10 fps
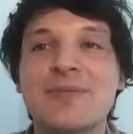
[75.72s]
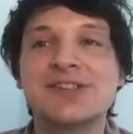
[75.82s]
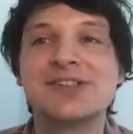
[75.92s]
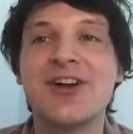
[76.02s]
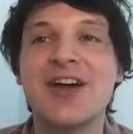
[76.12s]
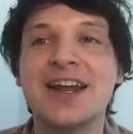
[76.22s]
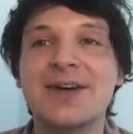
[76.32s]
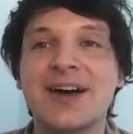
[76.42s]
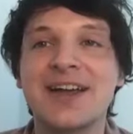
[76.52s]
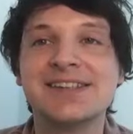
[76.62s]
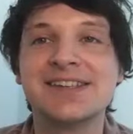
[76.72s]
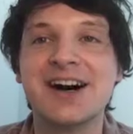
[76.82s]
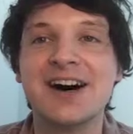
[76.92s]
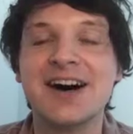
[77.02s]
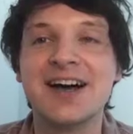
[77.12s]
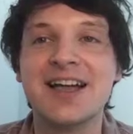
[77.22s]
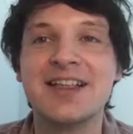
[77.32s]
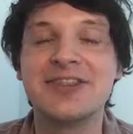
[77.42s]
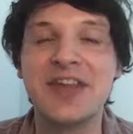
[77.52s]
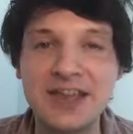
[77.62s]
so, anyways, uh,
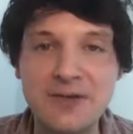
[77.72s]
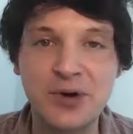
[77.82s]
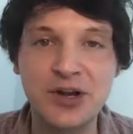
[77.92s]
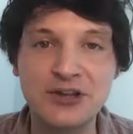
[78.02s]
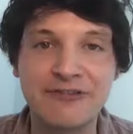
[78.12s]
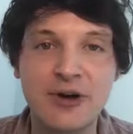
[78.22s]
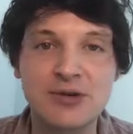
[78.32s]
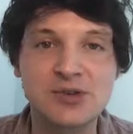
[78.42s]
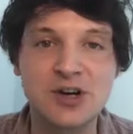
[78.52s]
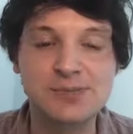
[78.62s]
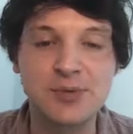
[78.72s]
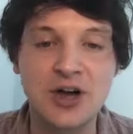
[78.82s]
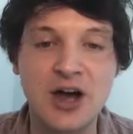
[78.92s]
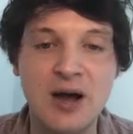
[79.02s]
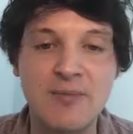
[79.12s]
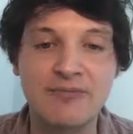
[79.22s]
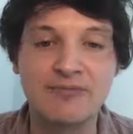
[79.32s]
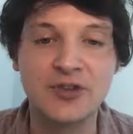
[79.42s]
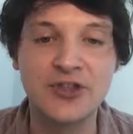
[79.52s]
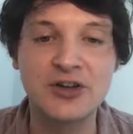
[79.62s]
thank you for bringing your film to us. But um,
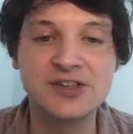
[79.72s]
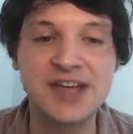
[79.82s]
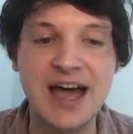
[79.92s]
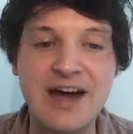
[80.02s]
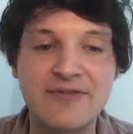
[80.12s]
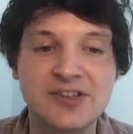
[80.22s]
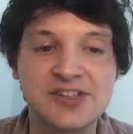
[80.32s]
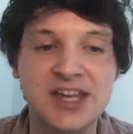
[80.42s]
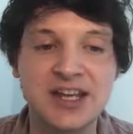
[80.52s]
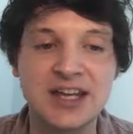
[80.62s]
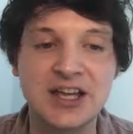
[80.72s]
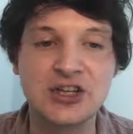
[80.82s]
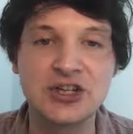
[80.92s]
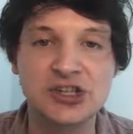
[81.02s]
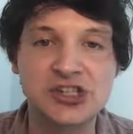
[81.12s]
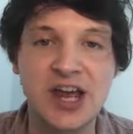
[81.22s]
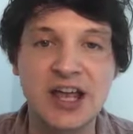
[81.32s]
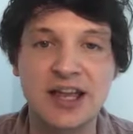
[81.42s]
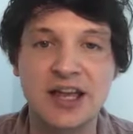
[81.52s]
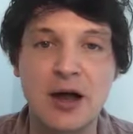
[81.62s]
for those that haven't seen it, can you just share
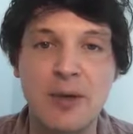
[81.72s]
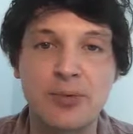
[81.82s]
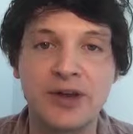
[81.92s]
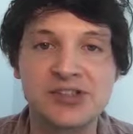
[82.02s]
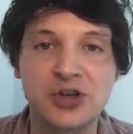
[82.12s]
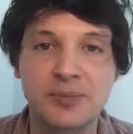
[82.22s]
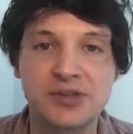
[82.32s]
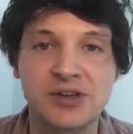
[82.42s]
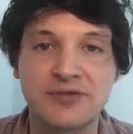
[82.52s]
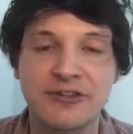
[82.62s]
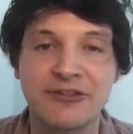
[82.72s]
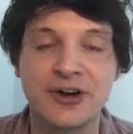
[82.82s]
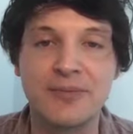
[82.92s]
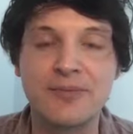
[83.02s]
like a, a brief synopsis of your film?